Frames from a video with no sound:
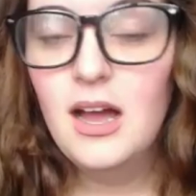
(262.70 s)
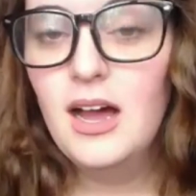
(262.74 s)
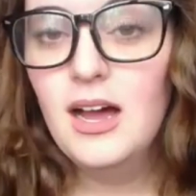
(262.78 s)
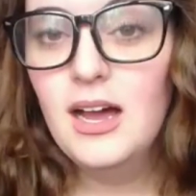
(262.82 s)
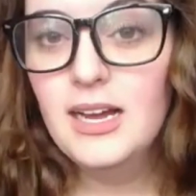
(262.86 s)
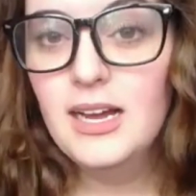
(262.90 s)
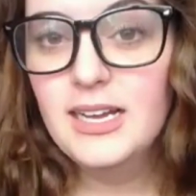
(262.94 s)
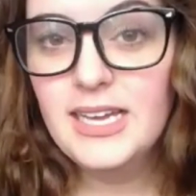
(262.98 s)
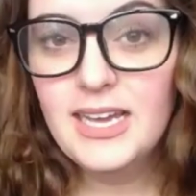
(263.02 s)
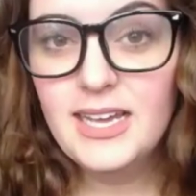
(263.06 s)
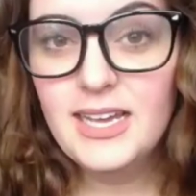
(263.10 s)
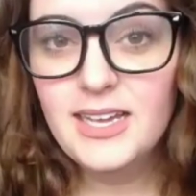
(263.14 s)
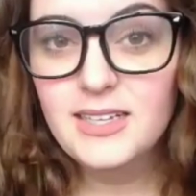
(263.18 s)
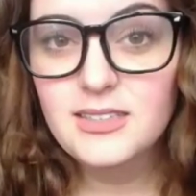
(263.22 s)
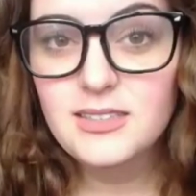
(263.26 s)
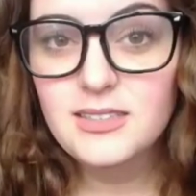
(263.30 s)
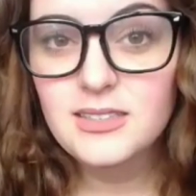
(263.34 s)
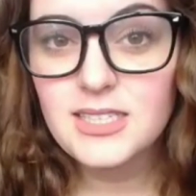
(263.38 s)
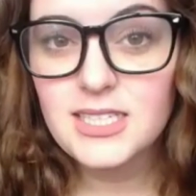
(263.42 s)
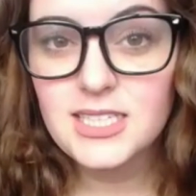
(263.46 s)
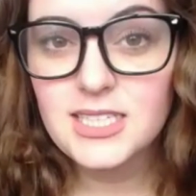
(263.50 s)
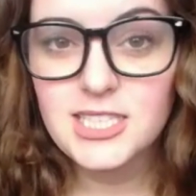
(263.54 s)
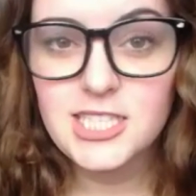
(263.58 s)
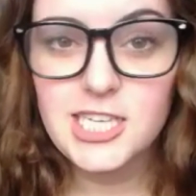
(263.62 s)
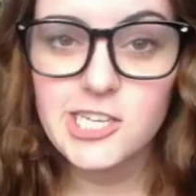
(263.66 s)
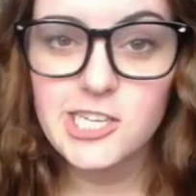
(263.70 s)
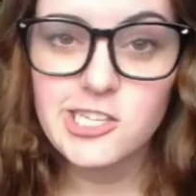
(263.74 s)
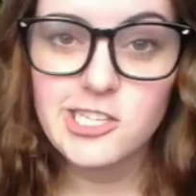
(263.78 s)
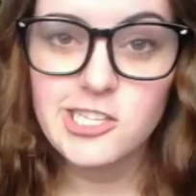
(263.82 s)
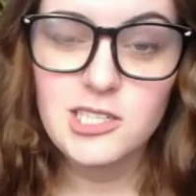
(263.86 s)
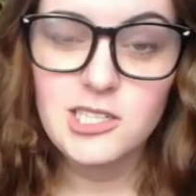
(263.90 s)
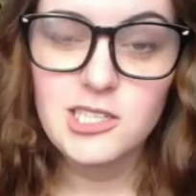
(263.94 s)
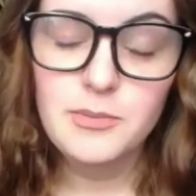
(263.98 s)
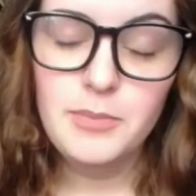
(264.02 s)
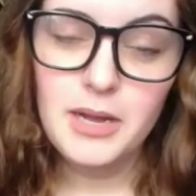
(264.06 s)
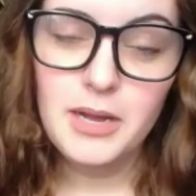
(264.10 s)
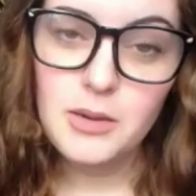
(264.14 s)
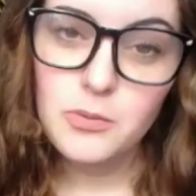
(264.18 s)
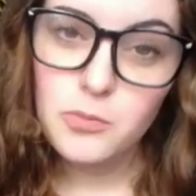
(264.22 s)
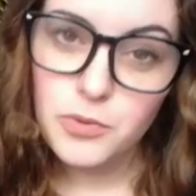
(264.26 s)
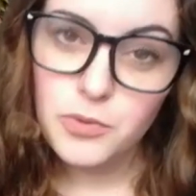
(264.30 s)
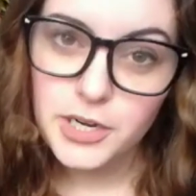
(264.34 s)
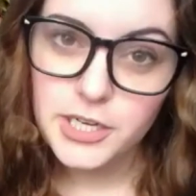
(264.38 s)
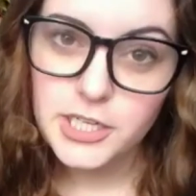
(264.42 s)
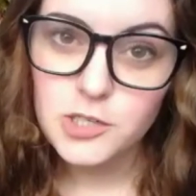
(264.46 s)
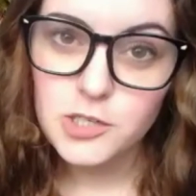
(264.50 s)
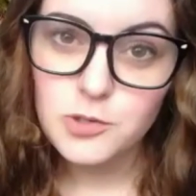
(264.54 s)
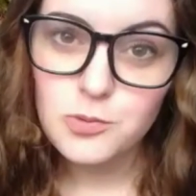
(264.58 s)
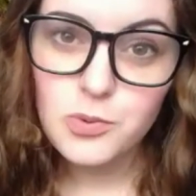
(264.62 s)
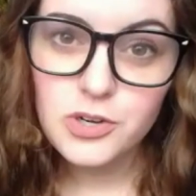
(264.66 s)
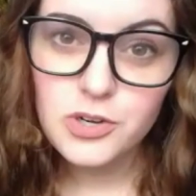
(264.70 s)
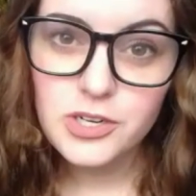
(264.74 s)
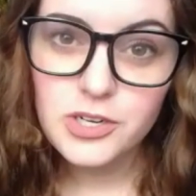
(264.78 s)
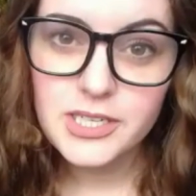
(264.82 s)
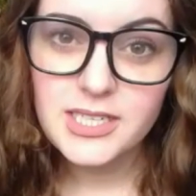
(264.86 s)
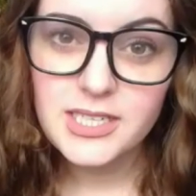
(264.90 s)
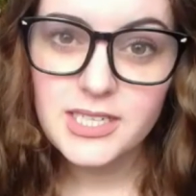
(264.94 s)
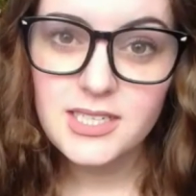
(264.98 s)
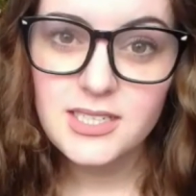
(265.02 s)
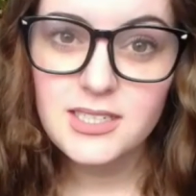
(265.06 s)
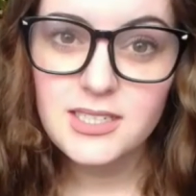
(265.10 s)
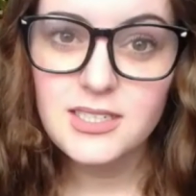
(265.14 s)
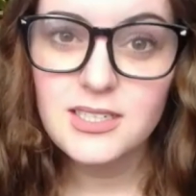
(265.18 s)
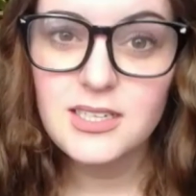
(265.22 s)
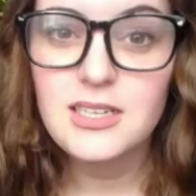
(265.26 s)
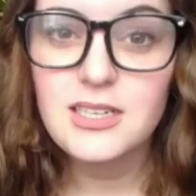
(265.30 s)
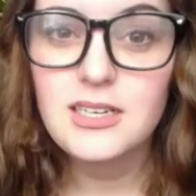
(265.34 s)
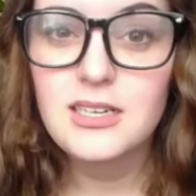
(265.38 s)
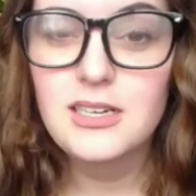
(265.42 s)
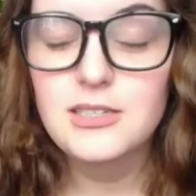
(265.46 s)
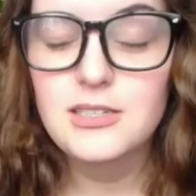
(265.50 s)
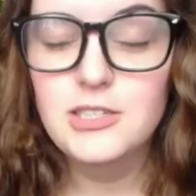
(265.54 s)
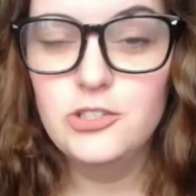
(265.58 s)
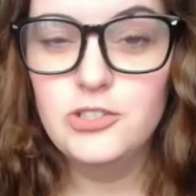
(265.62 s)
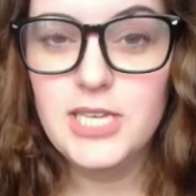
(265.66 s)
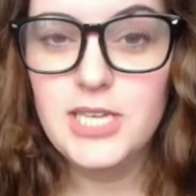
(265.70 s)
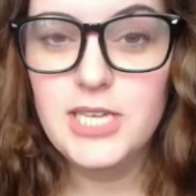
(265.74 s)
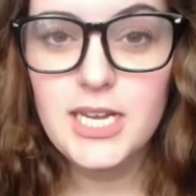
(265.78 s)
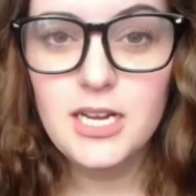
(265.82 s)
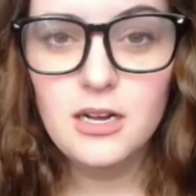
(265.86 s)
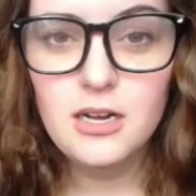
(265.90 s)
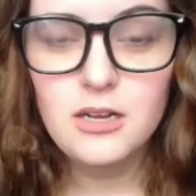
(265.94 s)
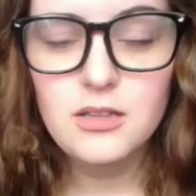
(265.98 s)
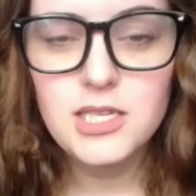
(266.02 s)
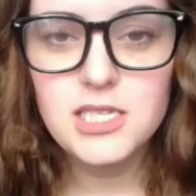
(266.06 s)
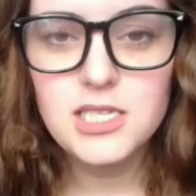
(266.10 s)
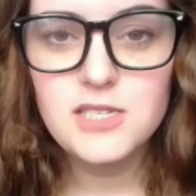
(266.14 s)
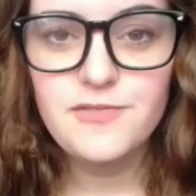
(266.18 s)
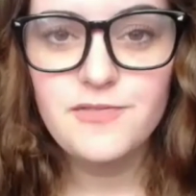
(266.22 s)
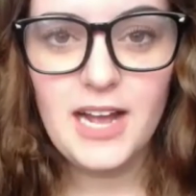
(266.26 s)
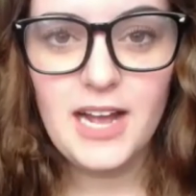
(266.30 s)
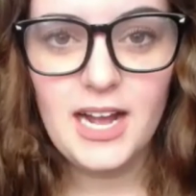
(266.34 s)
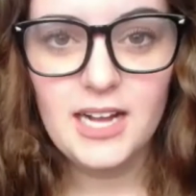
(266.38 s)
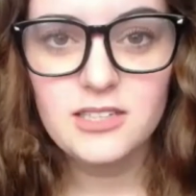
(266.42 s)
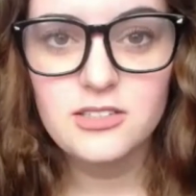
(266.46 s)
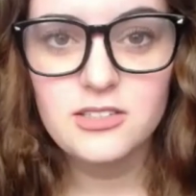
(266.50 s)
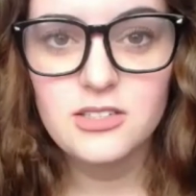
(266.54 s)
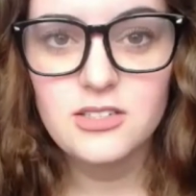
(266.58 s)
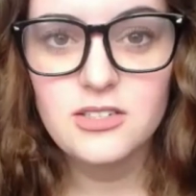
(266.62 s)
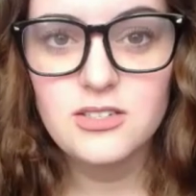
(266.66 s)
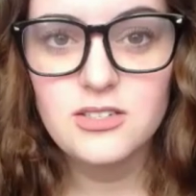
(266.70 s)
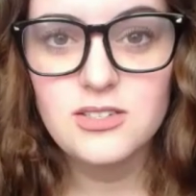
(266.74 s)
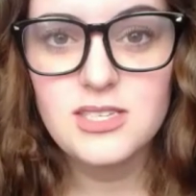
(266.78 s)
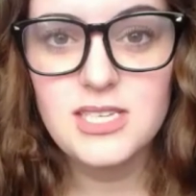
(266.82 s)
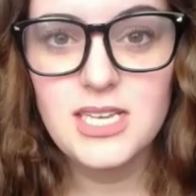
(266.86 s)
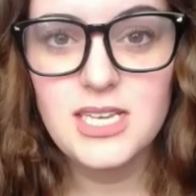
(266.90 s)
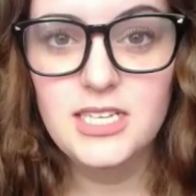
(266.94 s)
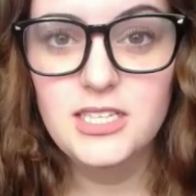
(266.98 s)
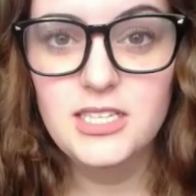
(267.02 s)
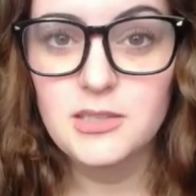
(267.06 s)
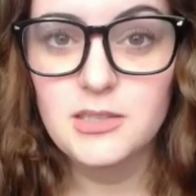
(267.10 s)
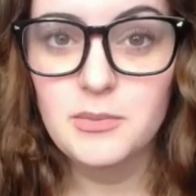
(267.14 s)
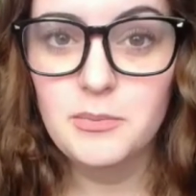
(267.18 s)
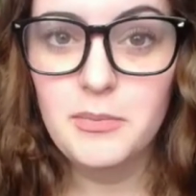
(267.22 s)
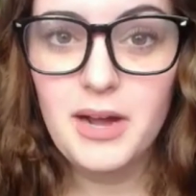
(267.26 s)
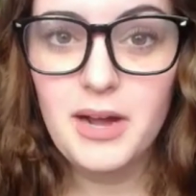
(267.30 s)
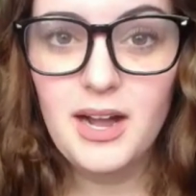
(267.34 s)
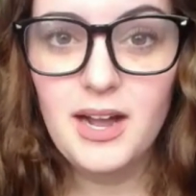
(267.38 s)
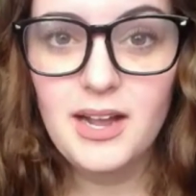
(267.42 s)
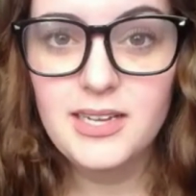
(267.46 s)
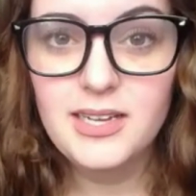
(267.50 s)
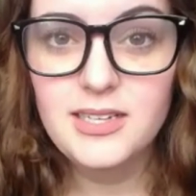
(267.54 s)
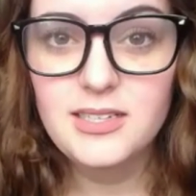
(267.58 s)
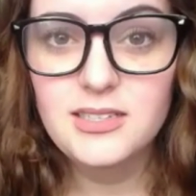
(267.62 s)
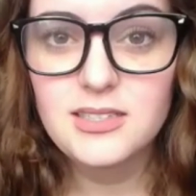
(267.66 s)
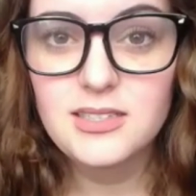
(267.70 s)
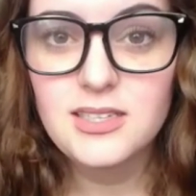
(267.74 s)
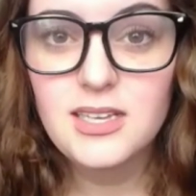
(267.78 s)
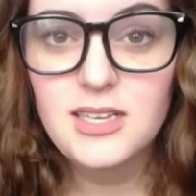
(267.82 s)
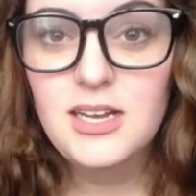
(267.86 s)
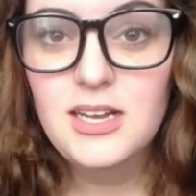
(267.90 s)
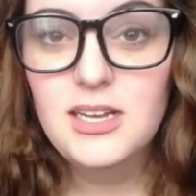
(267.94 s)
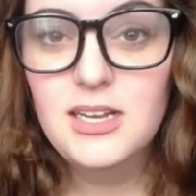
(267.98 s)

again contingent upon where you're working you take all these factors into mind